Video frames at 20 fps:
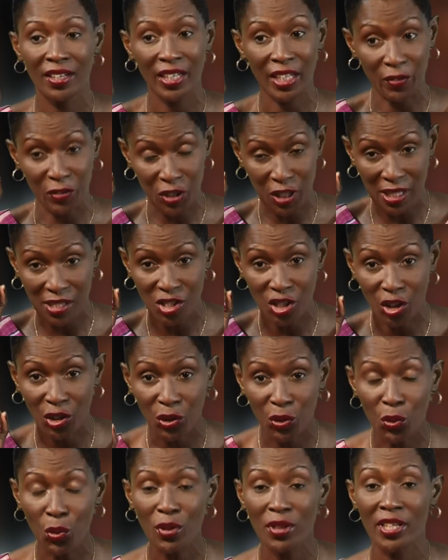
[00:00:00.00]
If she has
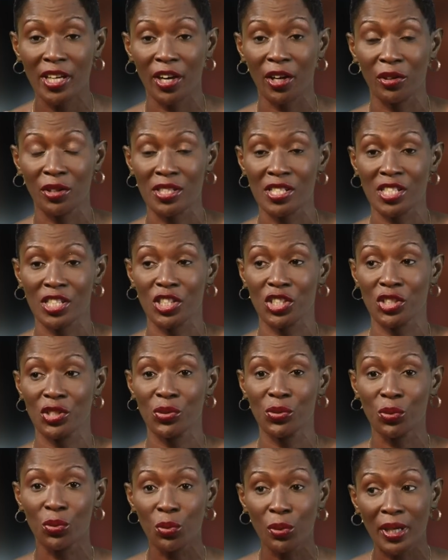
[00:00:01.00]
done good, they're going to say she
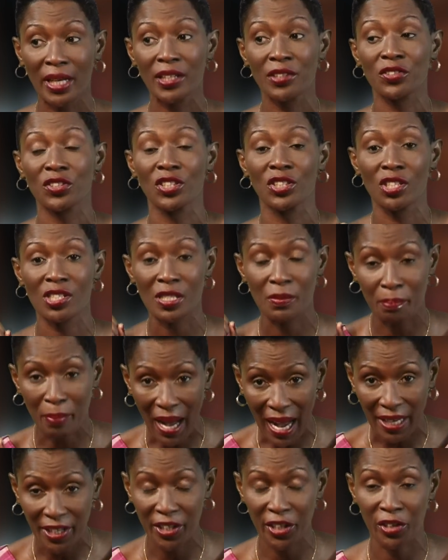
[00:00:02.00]
do good, and if she does
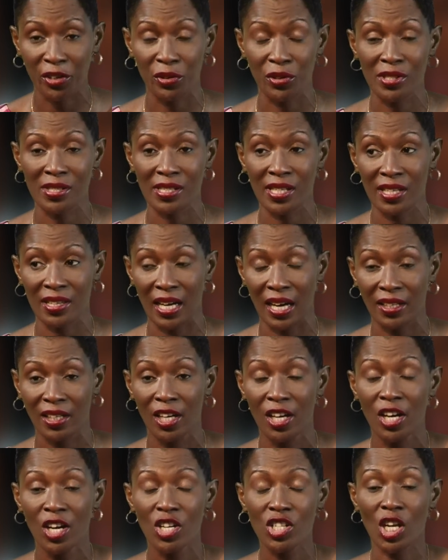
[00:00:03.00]
bad, they're going to say that.
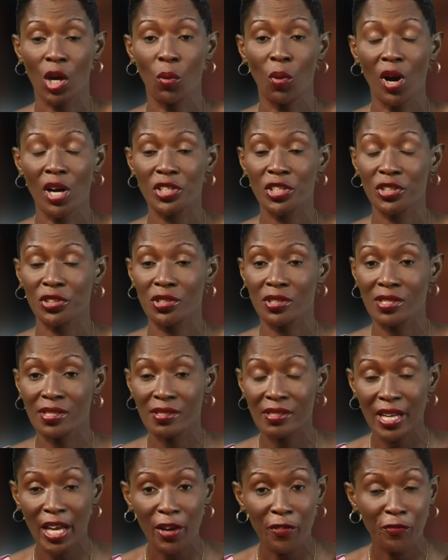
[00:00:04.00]
So I want her to
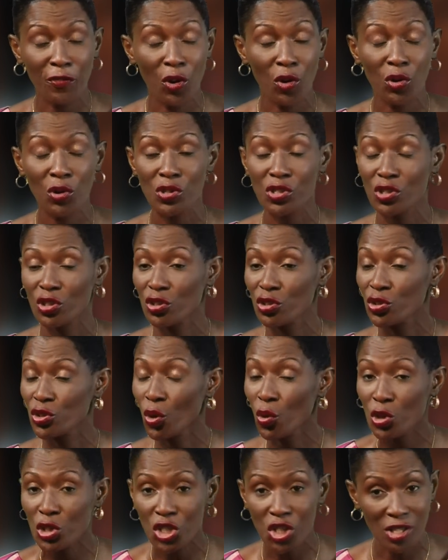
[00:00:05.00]
stay focused.
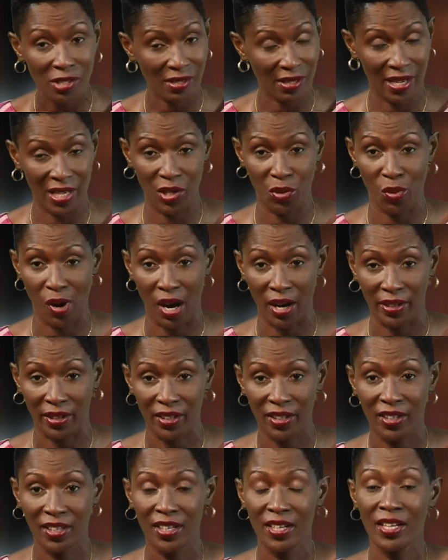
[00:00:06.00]
Don't trust anyone.
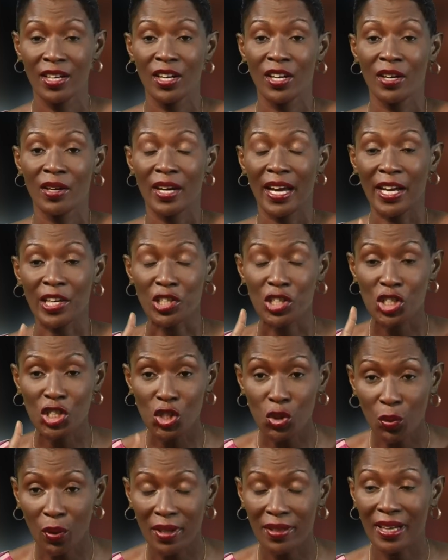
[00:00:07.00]

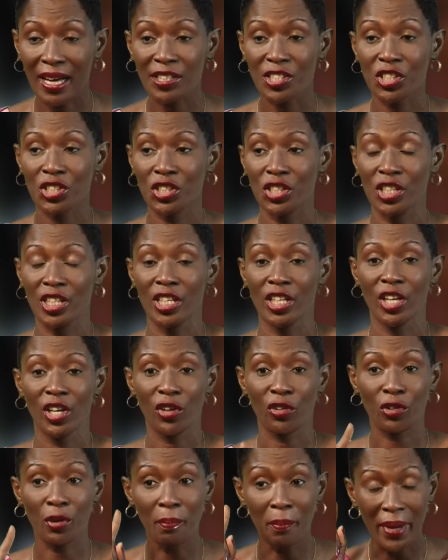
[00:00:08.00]
Ensure that she
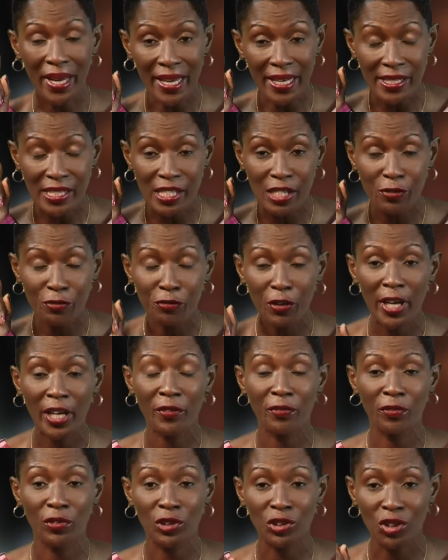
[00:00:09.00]
remains
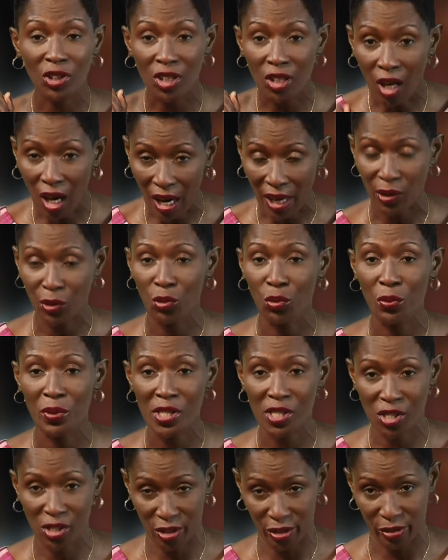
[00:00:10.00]
faithful to God who we
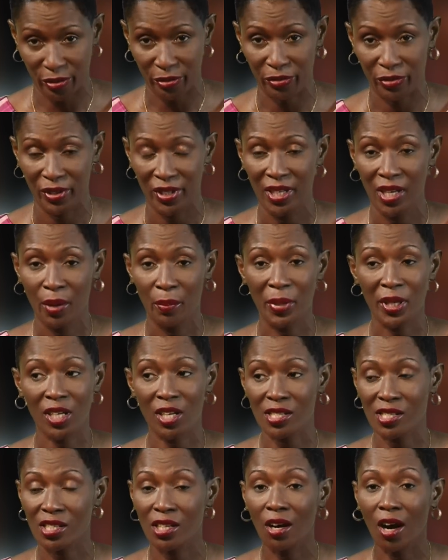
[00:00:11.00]
serve,
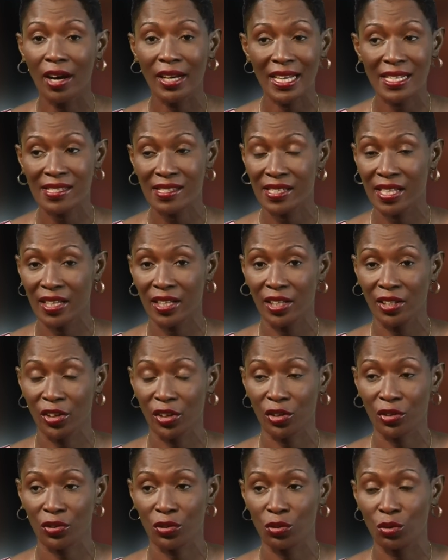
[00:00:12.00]
because God has taken
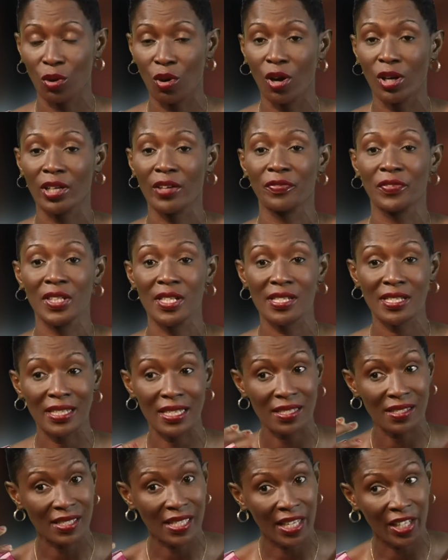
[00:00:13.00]
her through all of this. He
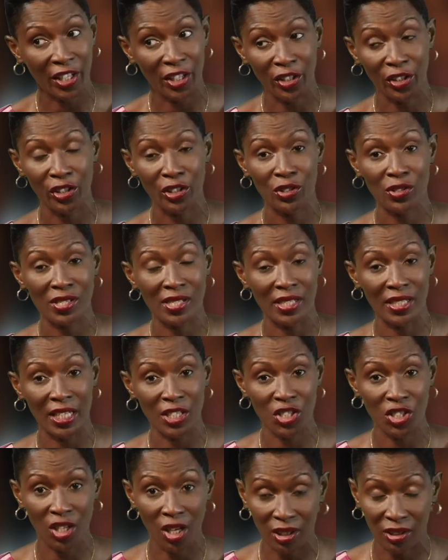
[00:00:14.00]
has taken her to say that
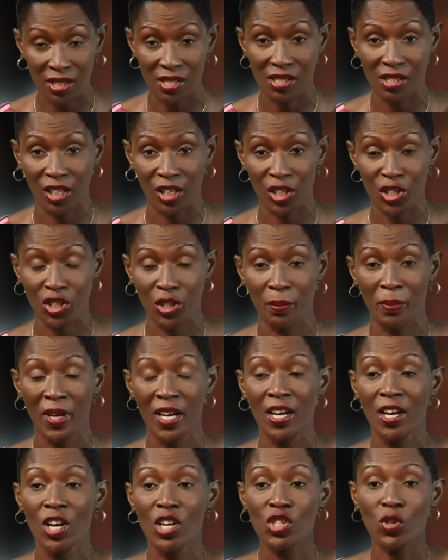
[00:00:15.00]
she got a scholarship.
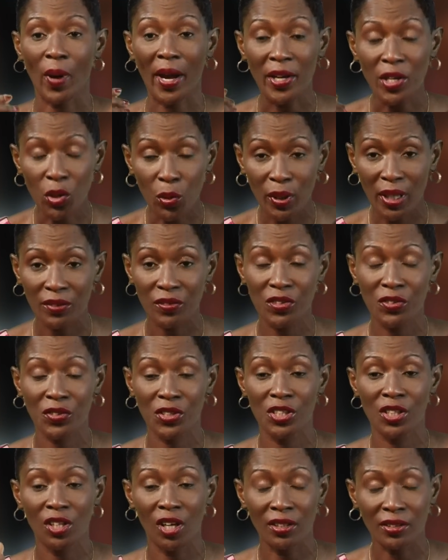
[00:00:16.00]
So I know that if
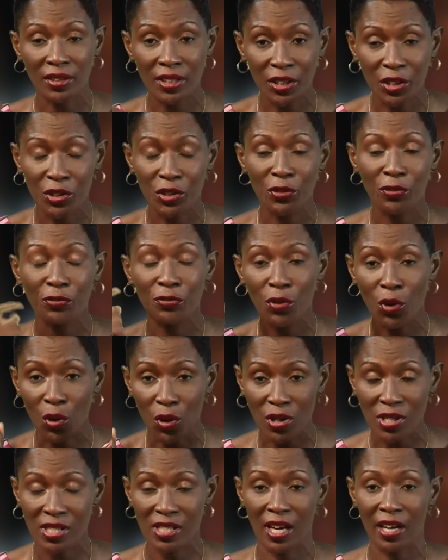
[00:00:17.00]
she continues to
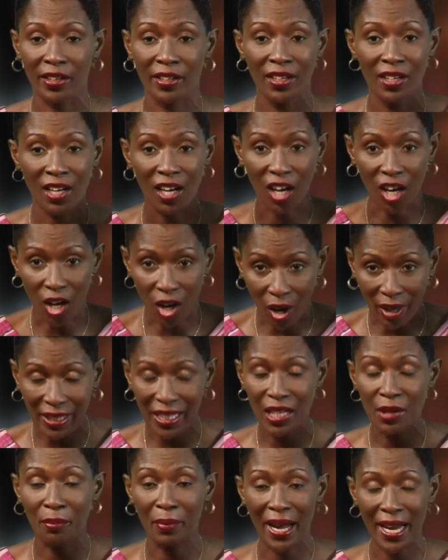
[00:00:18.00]
focus on God
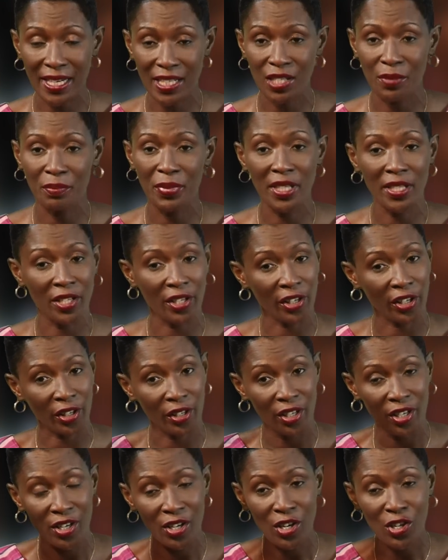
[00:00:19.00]
Almighty being
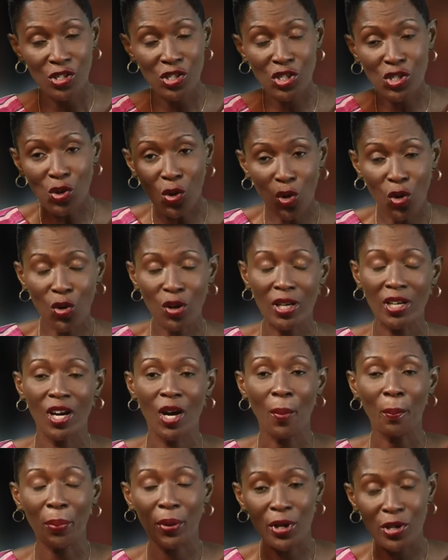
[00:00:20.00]
her sole
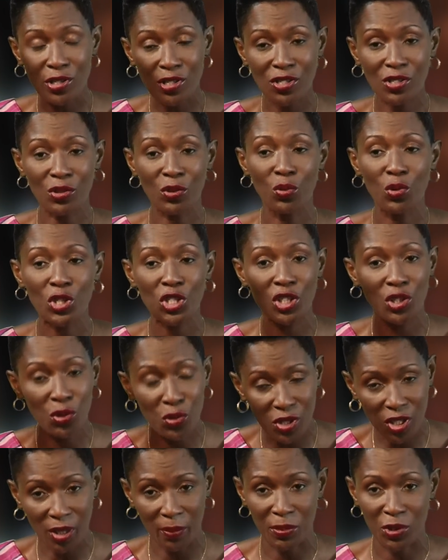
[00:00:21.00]
person who she
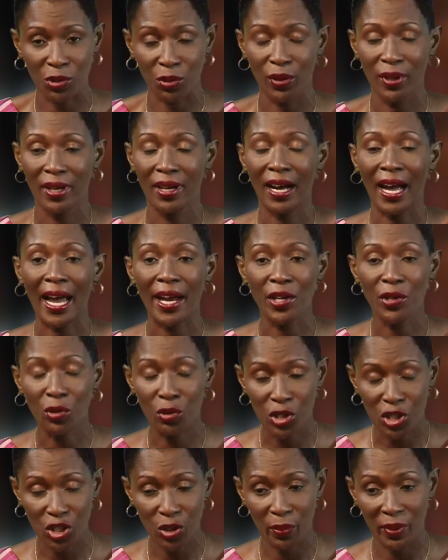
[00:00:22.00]
looks up to, I
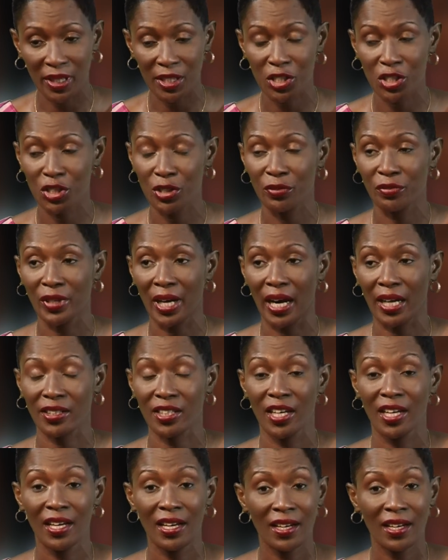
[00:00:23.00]
know she will achieve that.